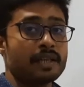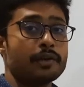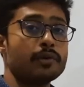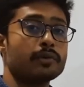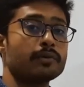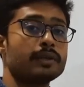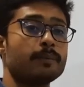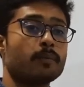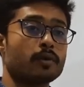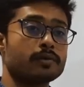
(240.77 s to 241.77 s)
Due to the
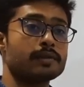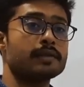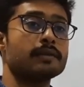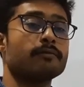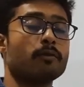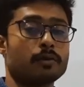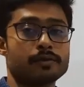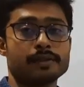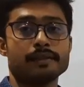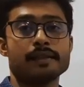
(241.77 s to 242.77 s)

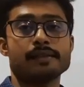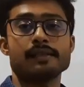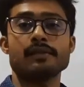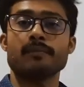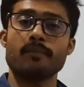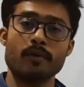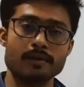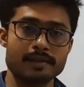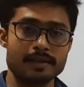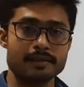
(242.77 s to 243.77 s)
photosynthesis
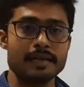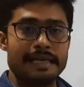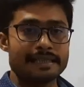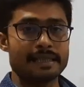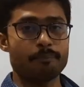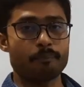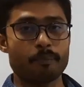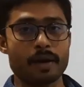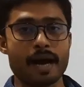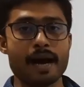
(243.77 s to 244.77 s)
process, the
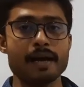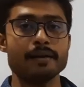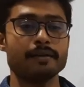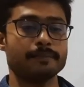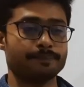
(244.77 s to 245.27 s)
plant